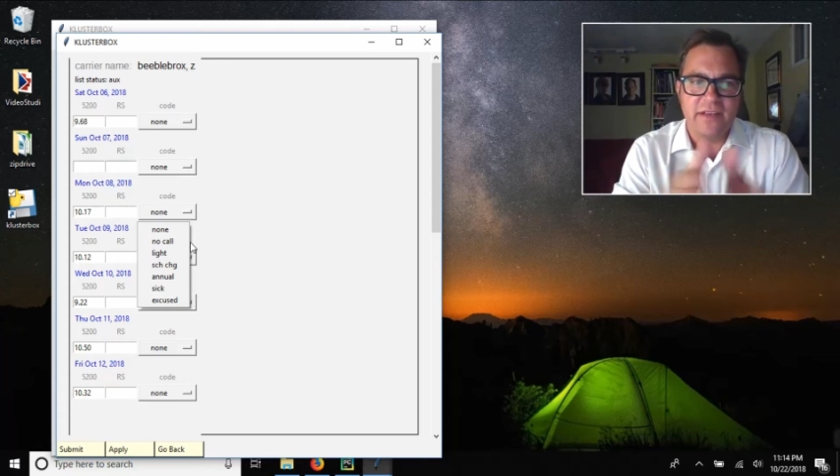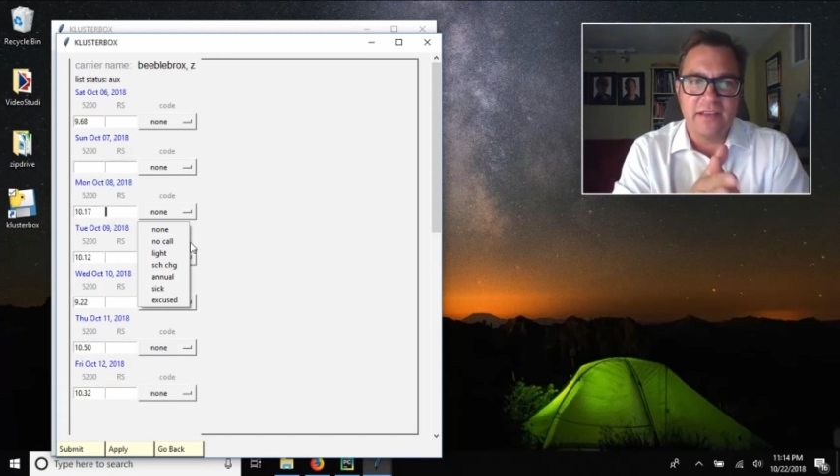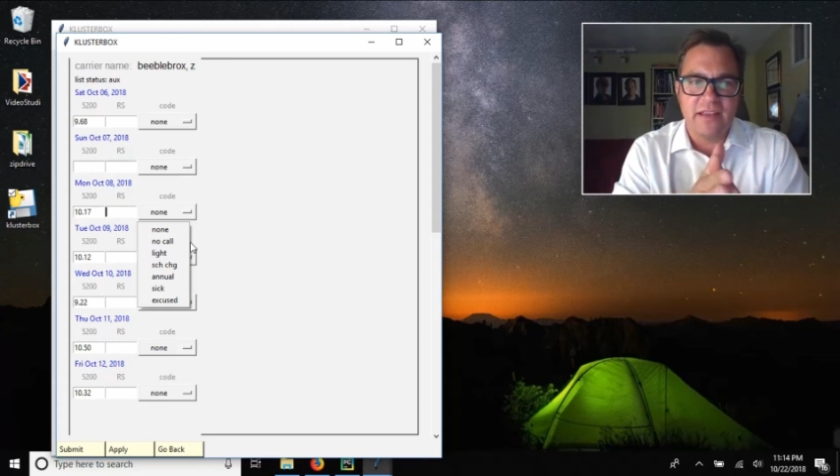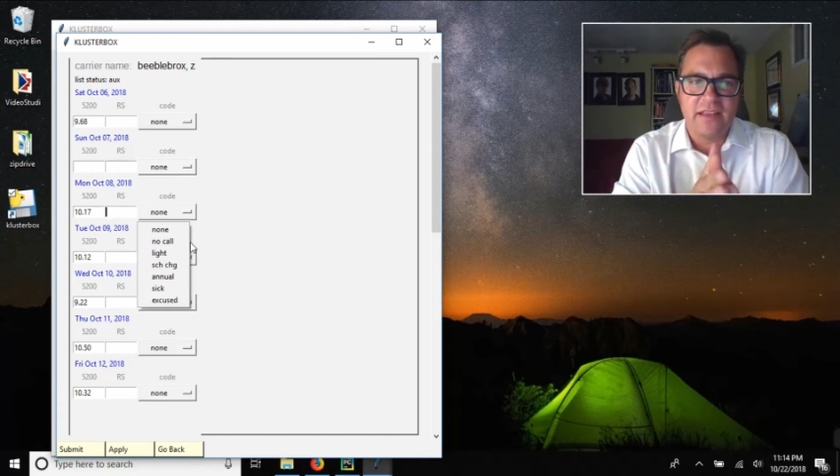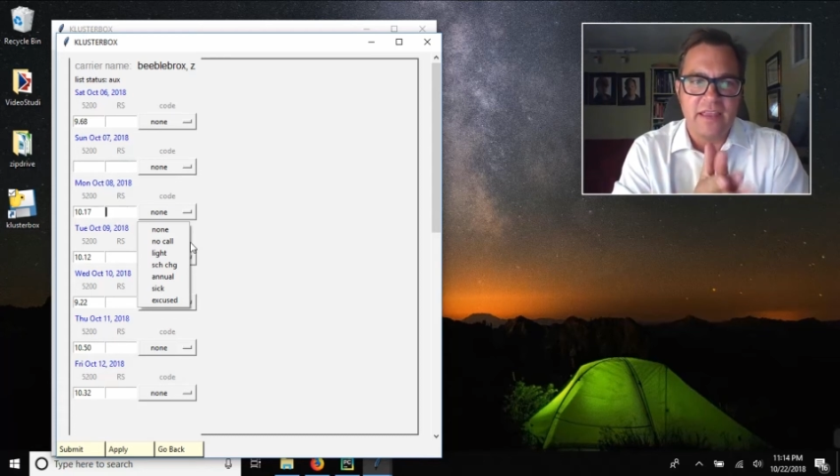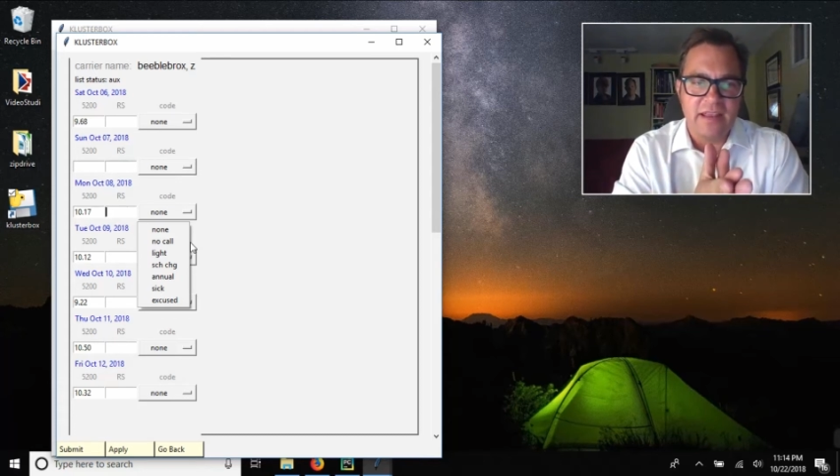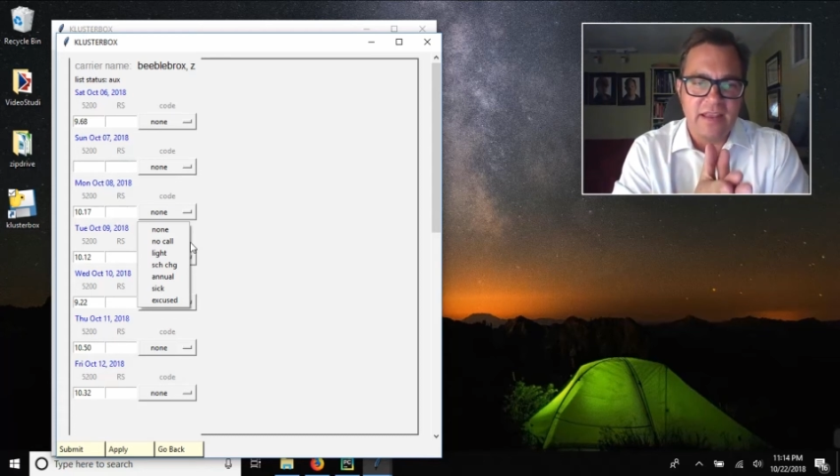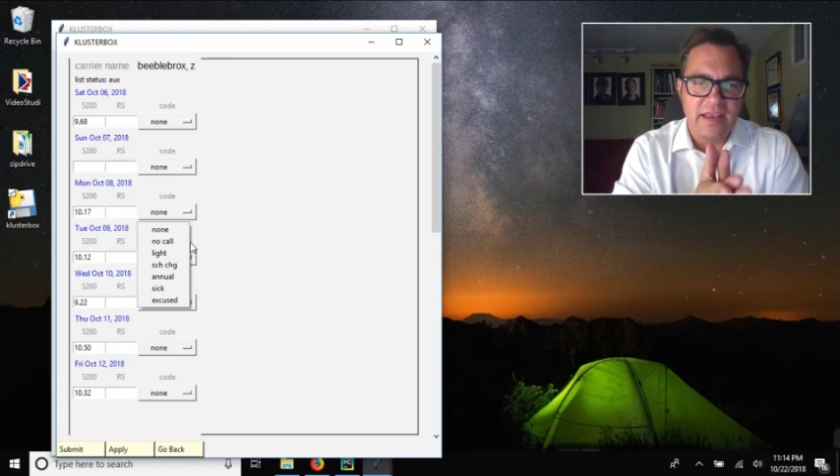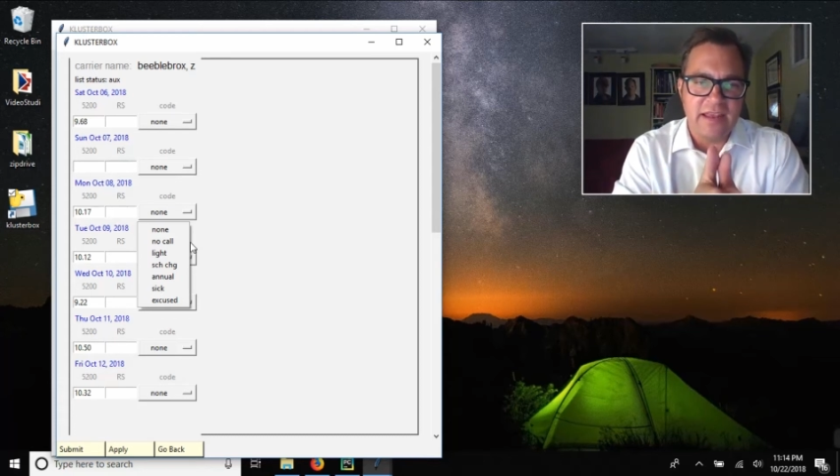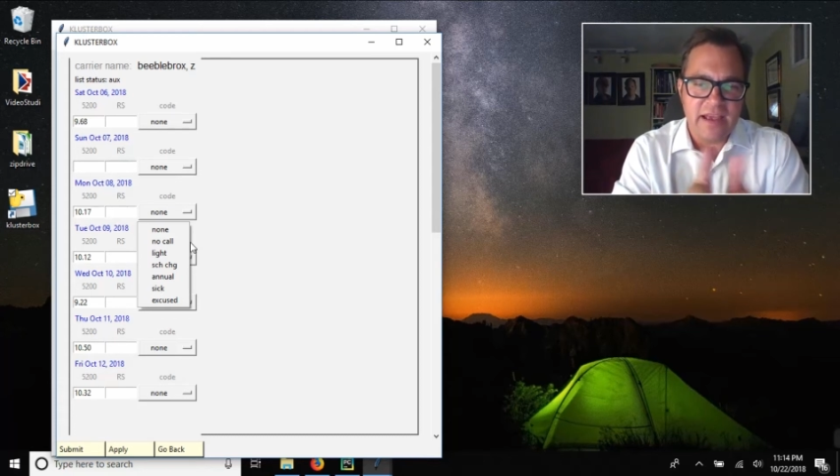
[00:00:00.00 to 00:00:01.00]
and they
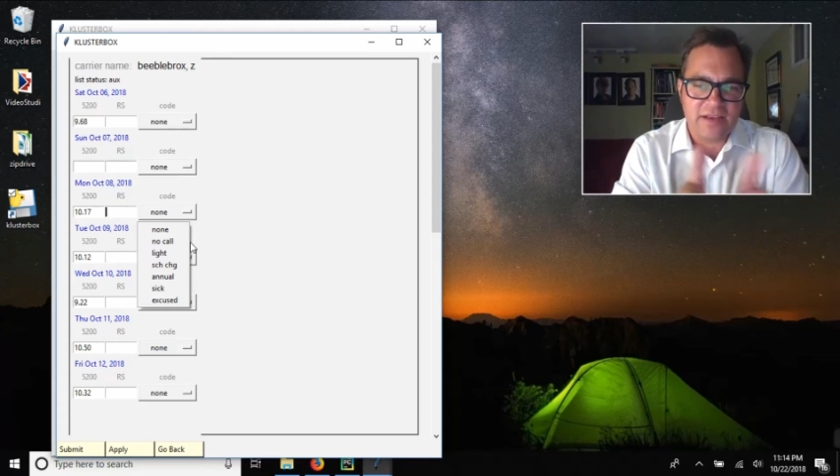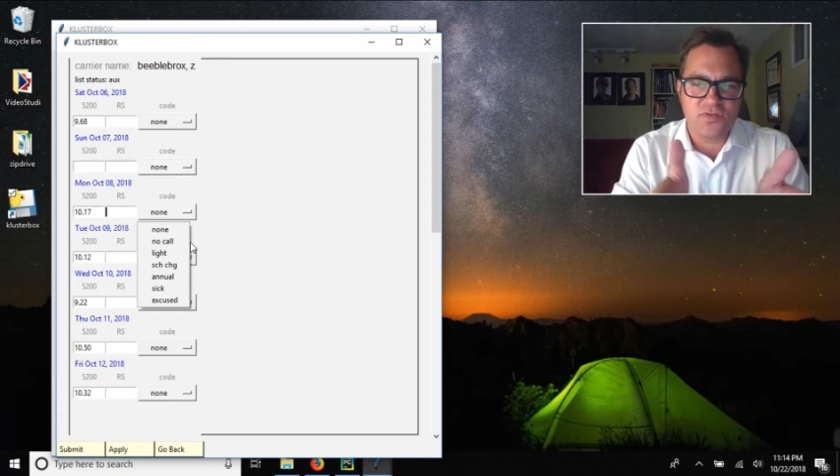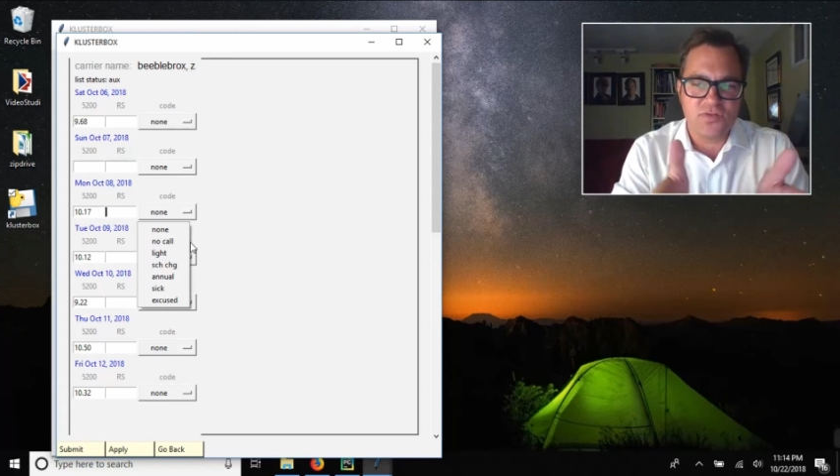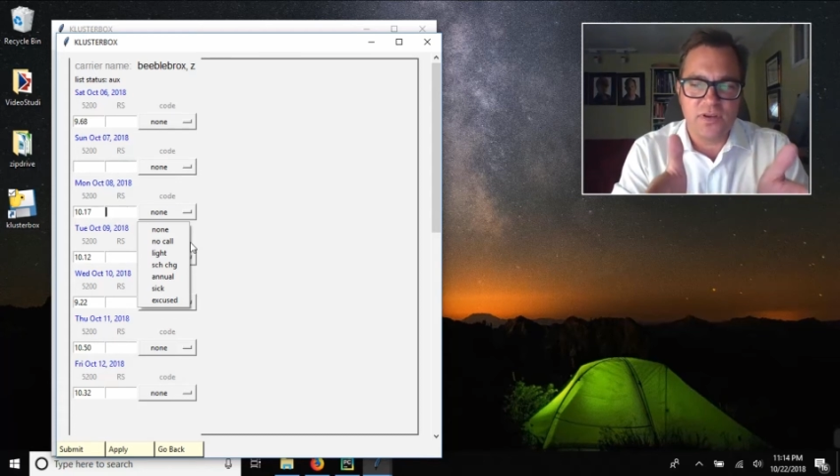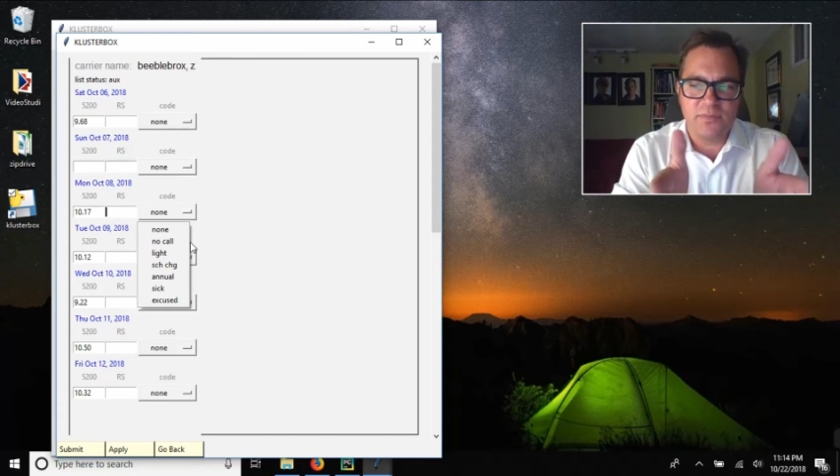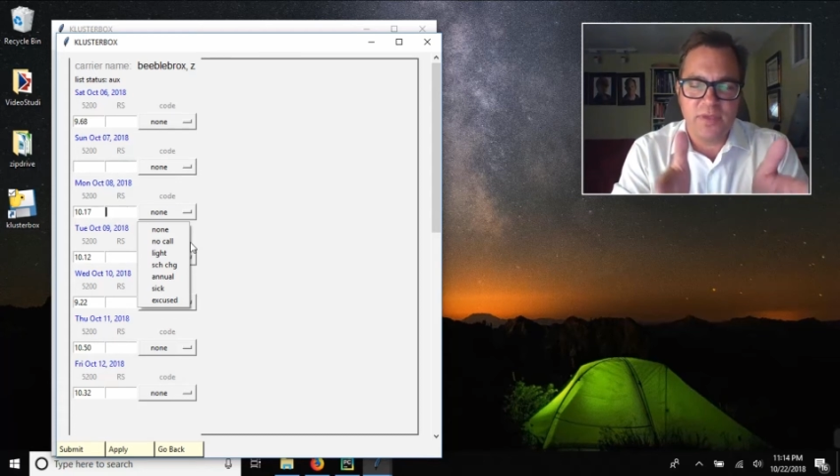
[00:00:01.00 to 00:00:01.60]
need extra